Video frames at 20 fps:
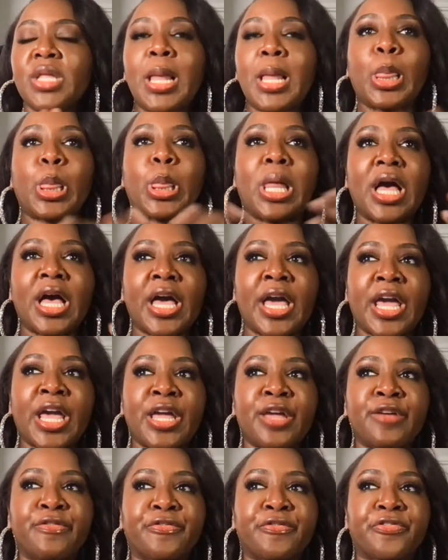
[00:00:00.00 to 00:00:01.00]

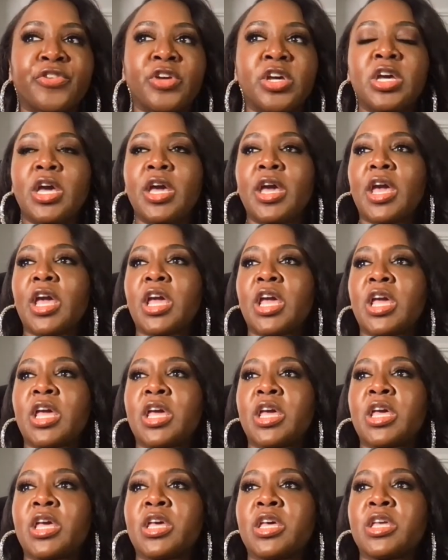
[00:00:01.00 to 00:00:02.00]
life
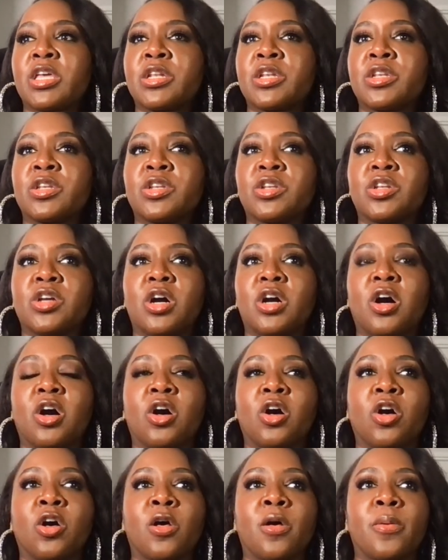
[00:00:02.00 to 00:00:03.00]
and
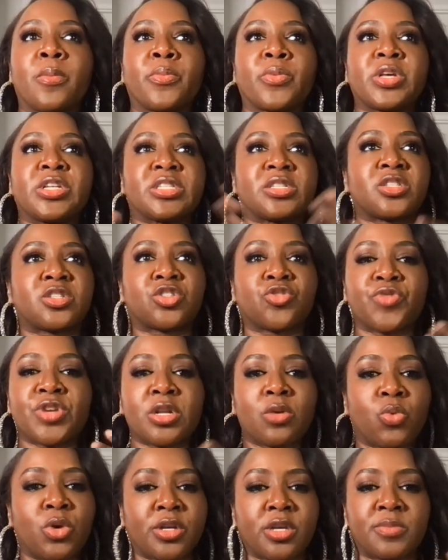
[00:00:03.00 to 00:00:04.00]
um because serena
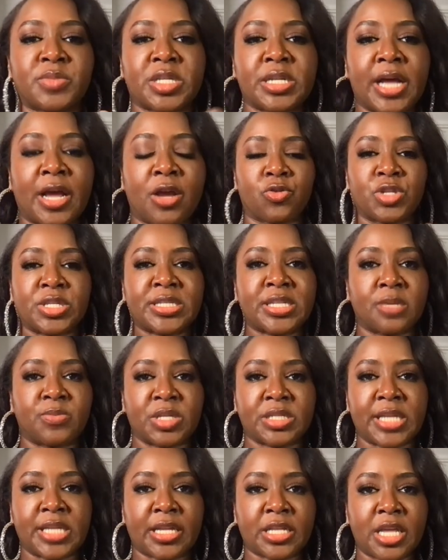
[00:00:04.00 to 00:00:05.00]
williams and the same
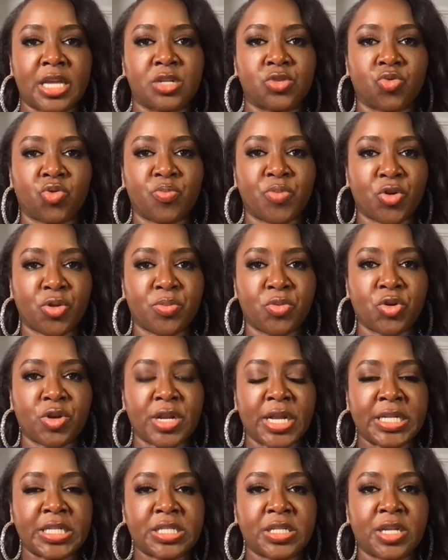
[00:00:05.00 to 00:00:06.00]
exact age we were both born in
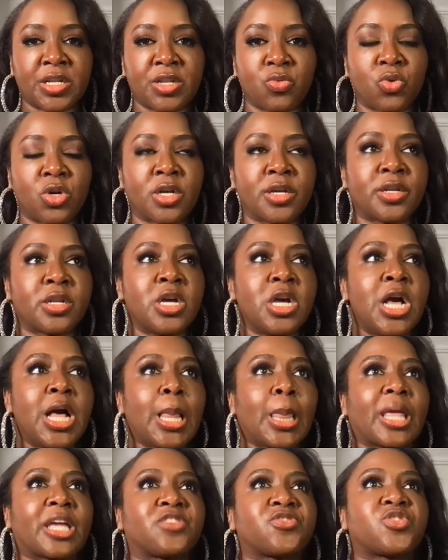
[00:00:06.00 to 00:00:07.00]
1981
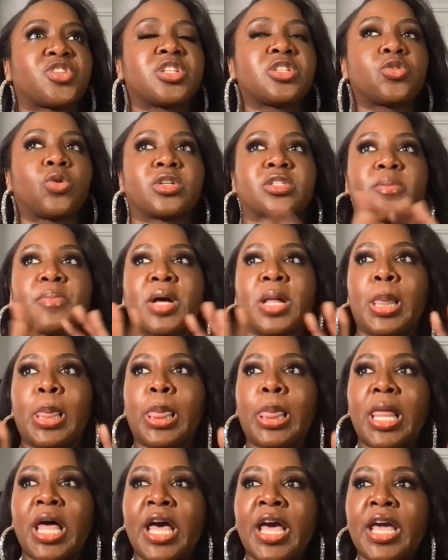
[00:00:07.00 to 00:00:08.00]
like if she talked about
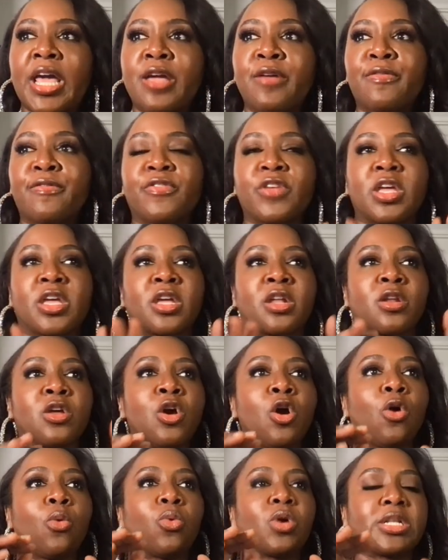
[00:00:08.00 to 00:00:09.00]
life and
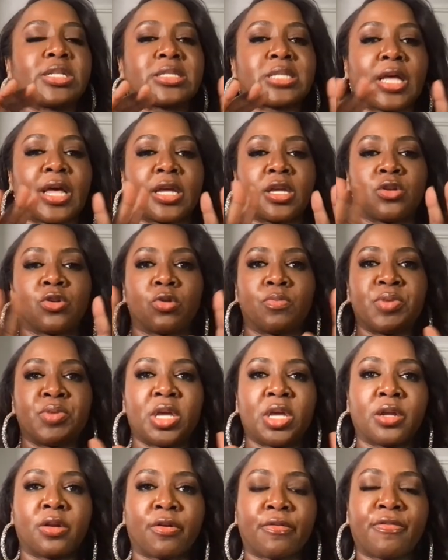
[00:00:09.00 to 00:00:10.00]
what it's like you know
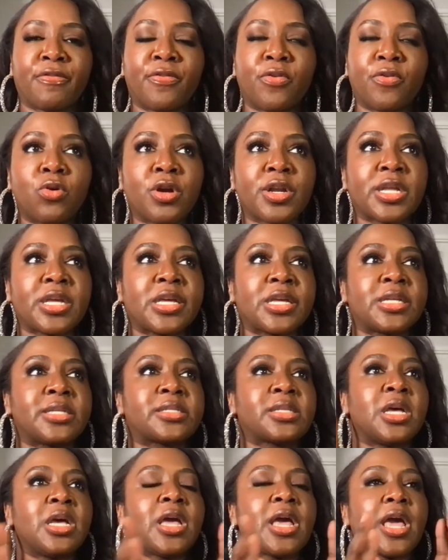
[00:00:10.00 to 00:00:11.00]
being in her 40s
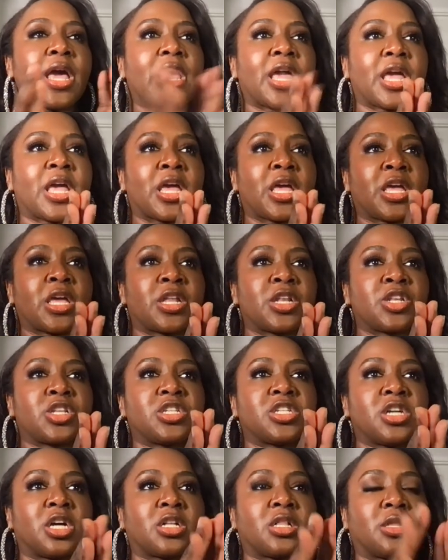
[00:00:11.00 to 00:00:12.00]
and
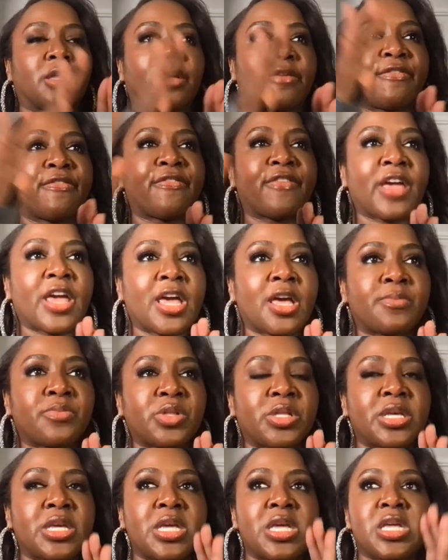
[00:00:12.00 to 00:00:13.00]
juggling
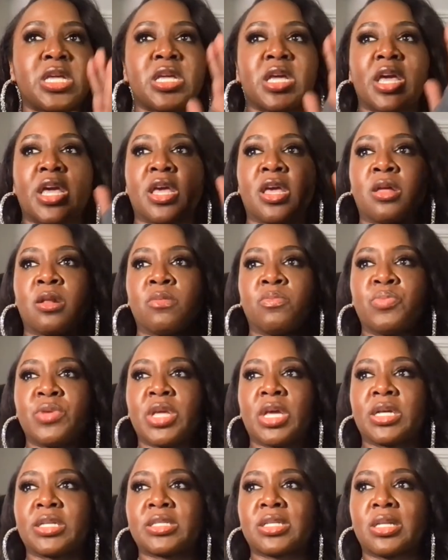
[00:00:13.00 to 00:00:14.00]
family and
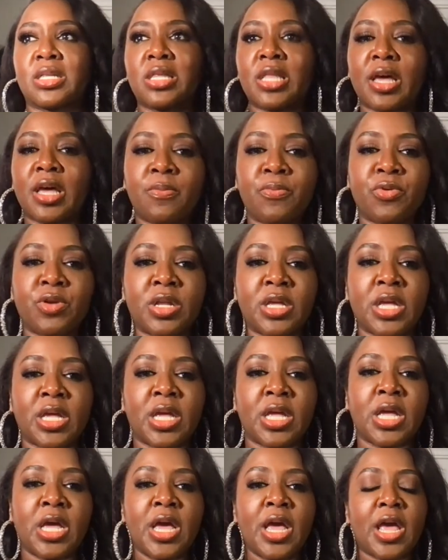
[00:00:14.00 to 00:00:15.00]
being a
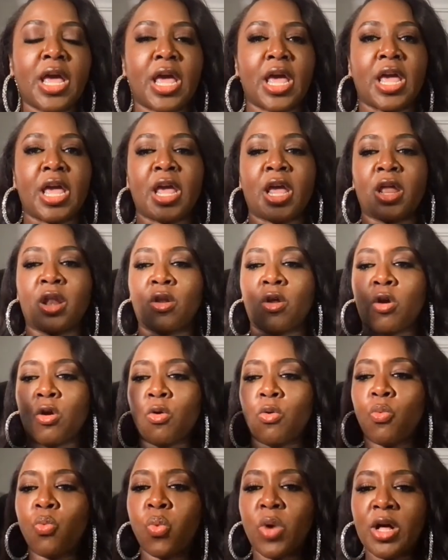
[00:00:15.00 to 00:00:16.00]
celebrity and
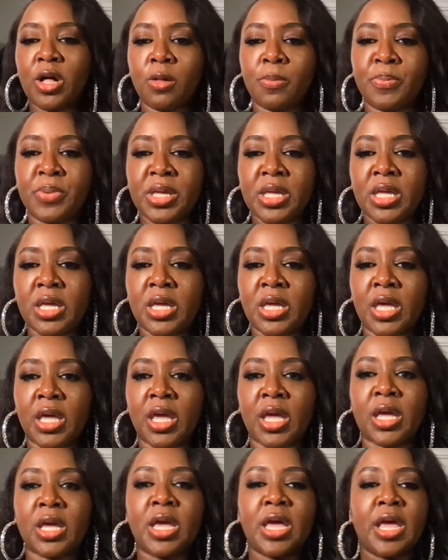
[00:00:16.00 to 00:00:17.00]
her
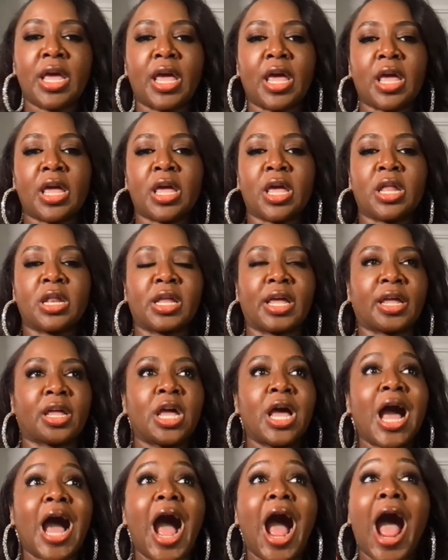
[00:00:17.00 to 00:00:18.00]
well-being and like
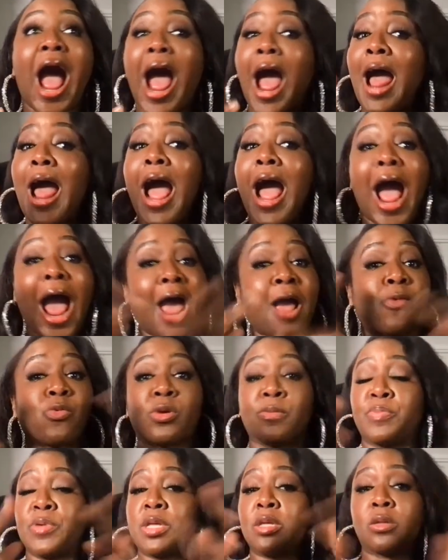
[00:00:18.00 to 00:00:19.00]
i
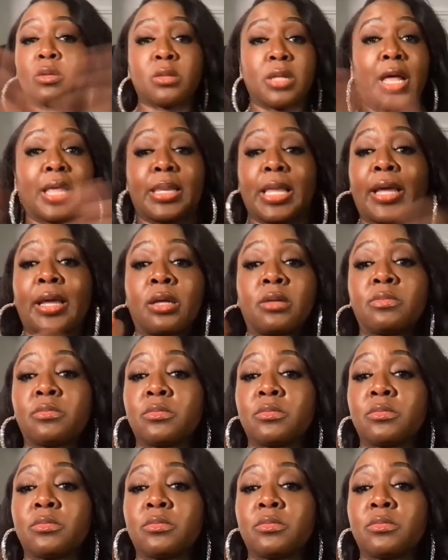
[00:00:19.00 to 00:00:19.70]
would be like